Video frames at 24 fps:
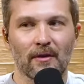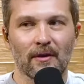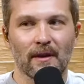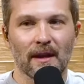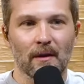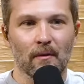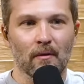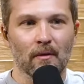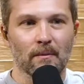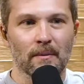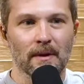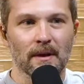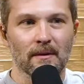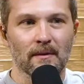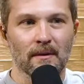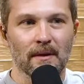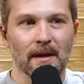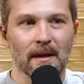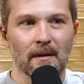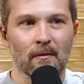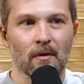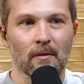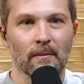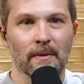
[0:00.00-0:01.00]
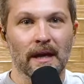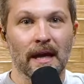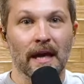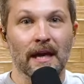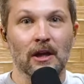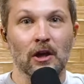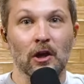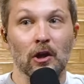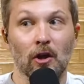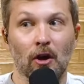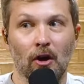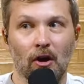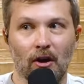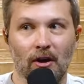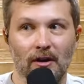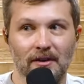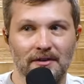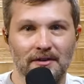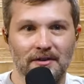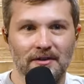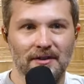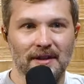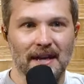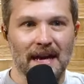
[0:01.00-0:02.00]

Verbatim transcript: it would be it would be a loss